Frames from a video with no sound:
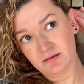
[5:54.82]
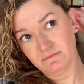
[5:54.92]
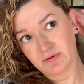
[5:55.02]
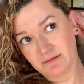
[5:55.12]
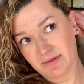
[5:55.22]

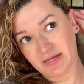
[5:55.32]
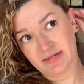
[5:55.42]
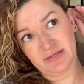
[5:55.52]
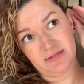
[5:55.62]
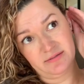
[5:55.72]
what am I
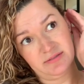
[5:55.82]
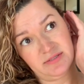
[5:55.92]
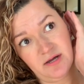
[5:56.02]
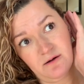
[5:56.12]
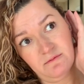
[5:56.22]
gonna do?
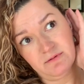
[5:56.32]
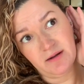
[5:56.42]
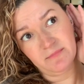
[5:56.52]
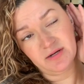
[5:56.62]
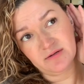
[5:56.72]
So what
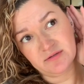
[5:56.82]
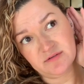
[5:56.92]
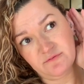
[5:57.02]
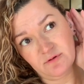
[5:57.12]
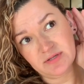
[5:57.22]
I'm gonna do is
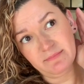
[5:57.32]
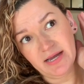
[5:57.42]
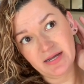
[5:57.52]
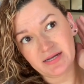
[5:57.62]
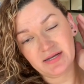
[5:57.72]
fold it
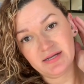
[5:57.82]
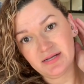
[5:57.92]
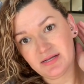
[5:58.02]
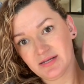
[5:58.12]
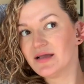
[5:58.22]
back.
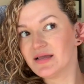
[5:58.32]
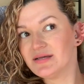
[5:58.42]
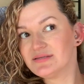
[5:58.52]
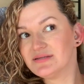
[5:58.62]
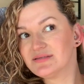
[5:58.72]
I
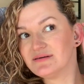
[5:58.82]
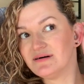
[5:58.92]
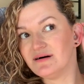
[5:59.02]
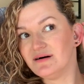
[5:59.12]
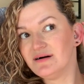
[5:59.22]
guess it's
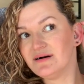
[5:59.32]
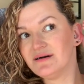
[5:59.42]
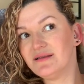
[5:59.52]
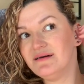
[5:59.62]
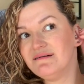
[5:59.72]

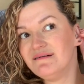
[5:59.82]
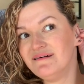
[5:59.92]
on.